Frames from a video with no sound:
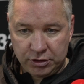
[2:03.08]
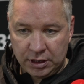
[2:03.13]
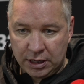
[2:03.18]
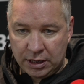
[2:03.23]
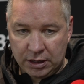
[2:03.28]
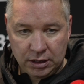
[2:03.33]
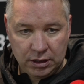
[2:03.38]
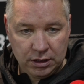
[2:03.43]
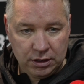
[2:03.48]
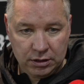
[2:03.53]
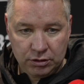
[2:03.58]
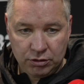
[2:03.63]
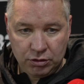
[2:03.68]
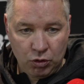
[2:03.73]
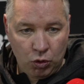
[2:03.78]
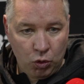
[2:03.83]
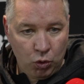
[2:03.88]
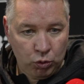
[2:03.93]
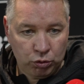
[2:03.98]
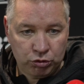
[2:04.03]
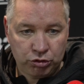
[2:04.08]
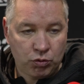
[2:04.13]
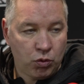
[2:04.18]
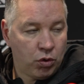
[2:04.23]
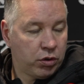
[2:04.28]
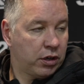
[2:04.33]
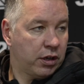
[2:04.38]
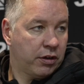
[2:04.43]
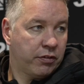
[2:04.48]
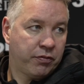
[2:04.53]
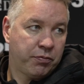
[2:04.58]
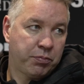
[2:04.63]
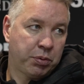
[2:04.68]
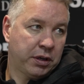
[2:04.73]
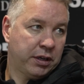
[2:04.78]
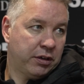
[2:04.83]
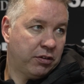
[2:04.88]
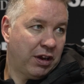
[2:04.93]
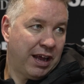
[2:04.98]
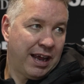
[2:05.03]
in that. The whole squad that have
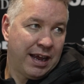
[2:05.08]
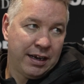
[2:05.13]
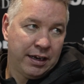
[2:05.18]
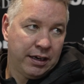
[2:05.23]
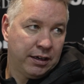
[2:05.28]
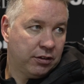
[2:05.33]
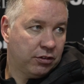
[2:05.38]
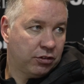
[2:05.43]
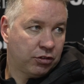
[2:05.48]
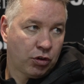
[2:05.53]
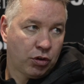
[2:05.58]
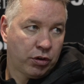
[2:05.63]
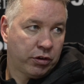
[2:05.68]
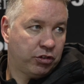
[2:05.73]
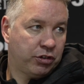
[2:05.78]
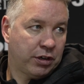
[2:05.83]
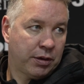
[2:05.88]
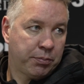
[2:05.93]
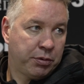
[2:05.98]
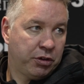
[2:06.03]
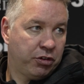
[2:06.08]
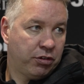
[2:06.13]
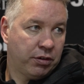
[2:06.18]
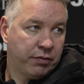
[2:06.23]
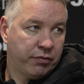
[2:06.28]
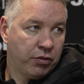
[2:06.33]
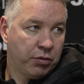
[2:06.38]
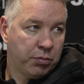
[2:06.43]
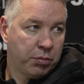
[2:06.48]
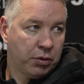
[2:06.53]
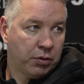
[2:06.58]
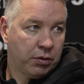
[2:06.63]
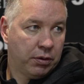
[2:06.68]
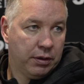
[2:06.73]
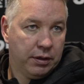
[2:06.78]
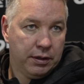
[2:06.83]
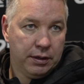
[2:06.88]
played any sort of championship football.